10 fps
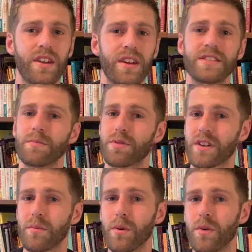is
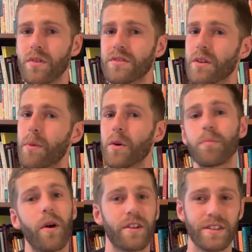applicable to
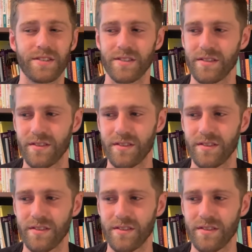both parties.